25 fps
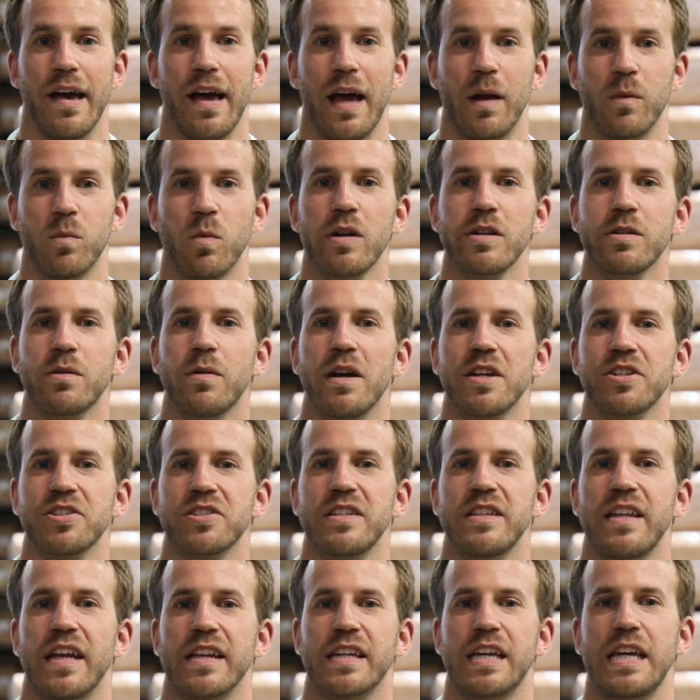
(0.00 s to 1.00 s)
And one
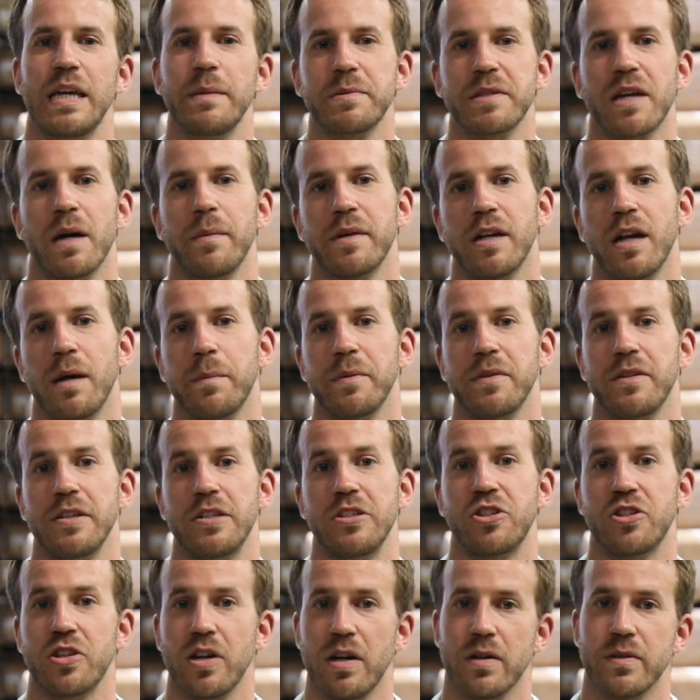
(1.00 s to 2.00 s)
question that keeps coming up at
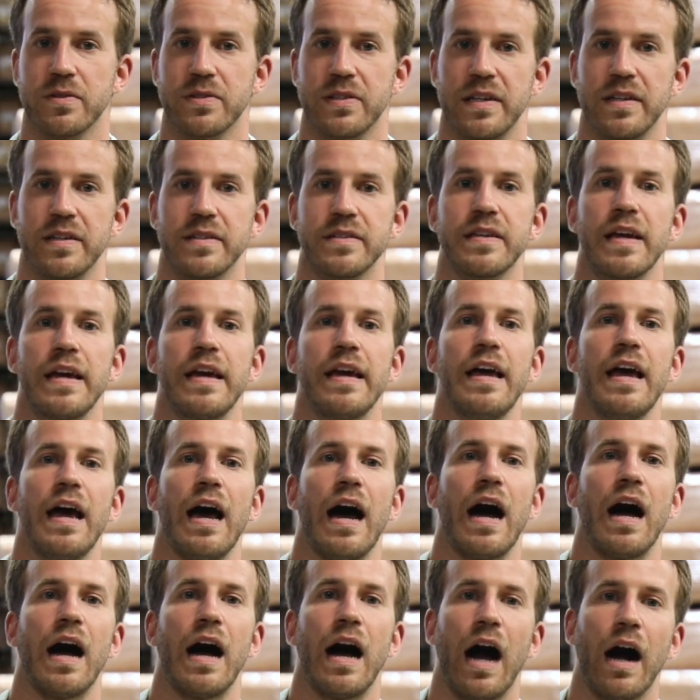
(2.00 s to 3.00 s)
these shows is,
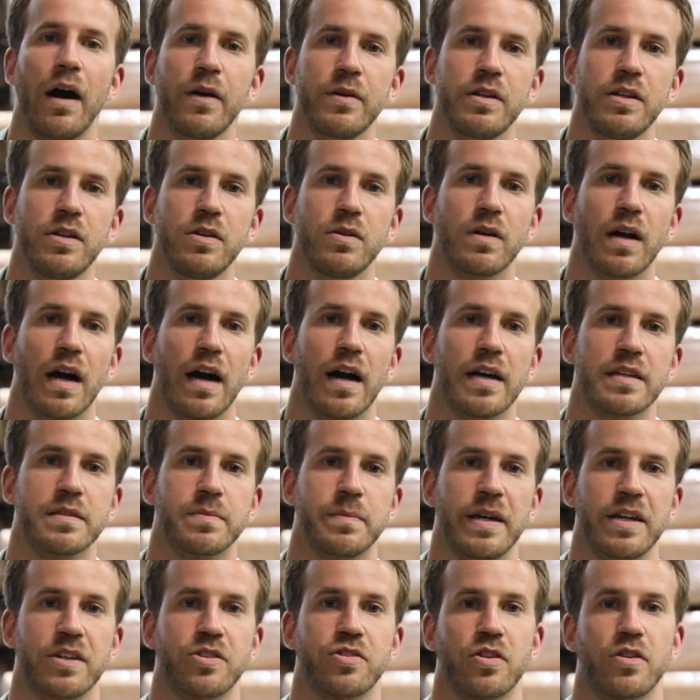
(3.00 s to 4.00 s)
how do you guys
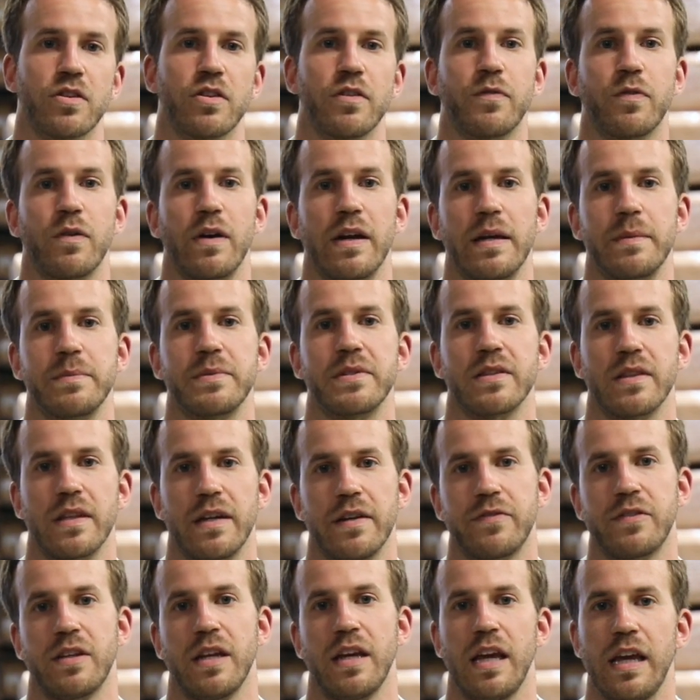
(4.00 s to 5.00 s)
make sure the frames
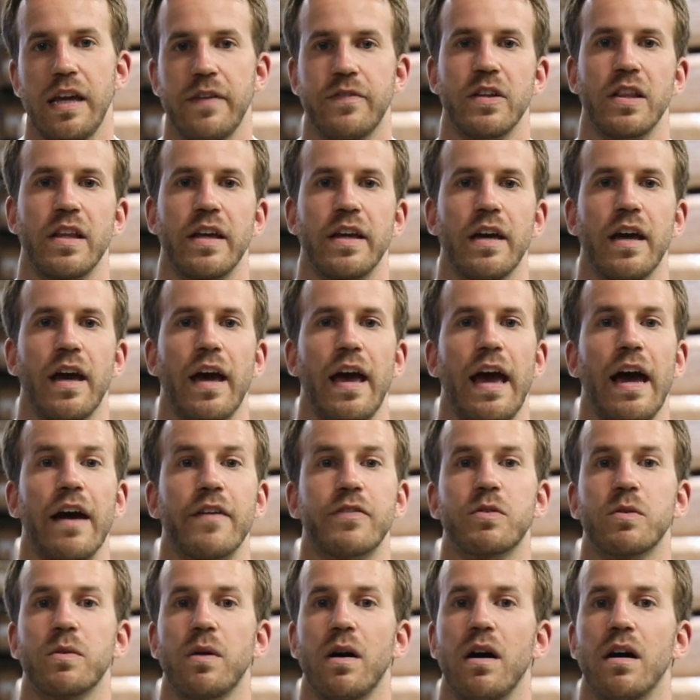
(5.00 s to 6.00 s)
lift evenly?
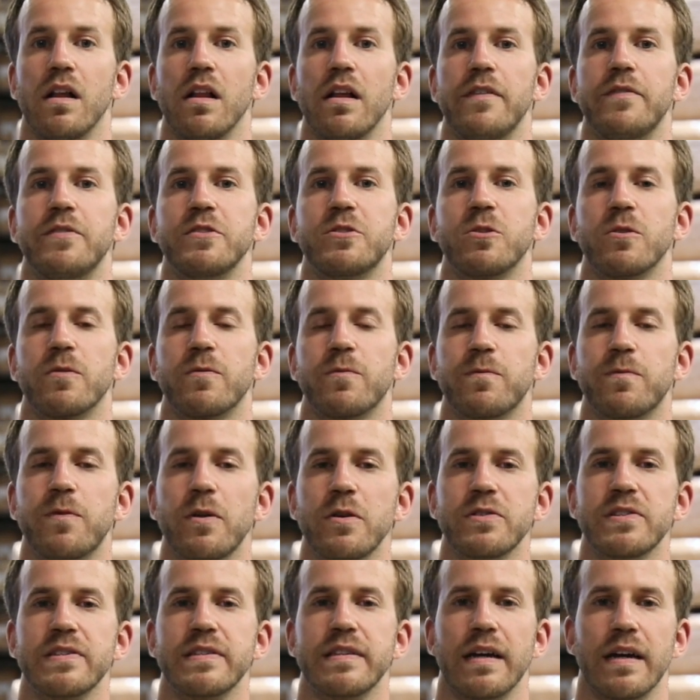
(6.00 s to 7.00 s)
After all, if it's your
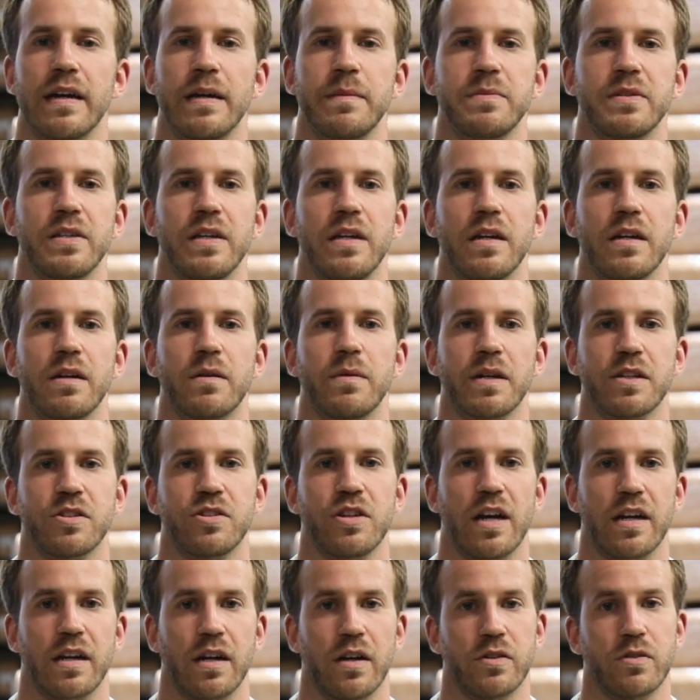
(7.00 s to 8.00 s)
first time seeing
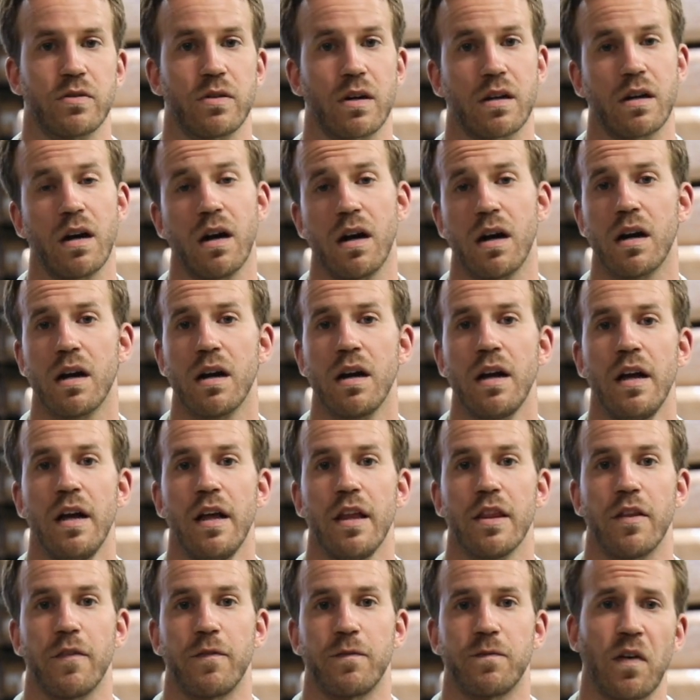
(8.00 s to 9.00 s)
QuickJack under a car,
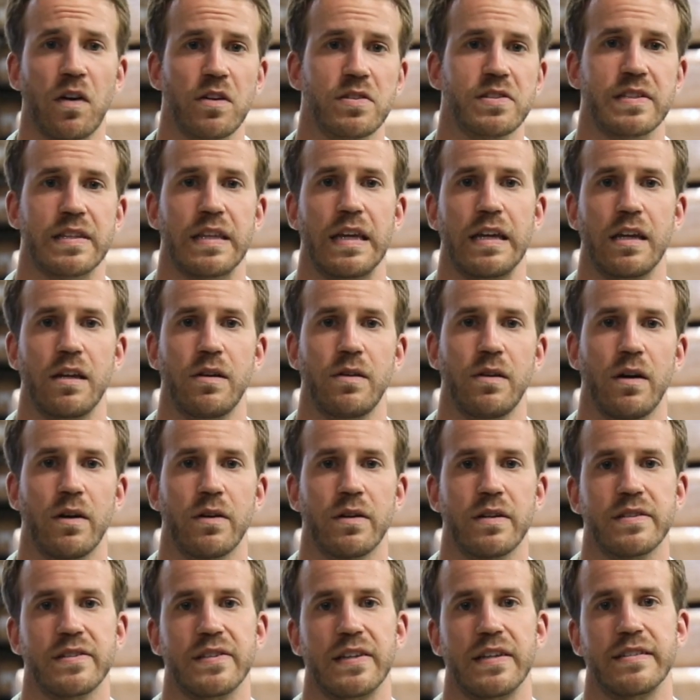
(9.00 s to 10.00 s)
the first thing you
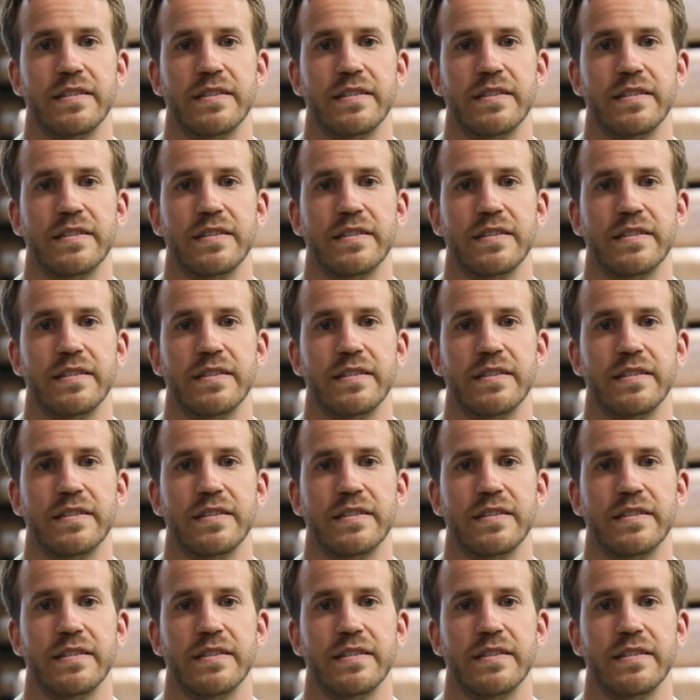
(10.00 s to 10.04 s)
notice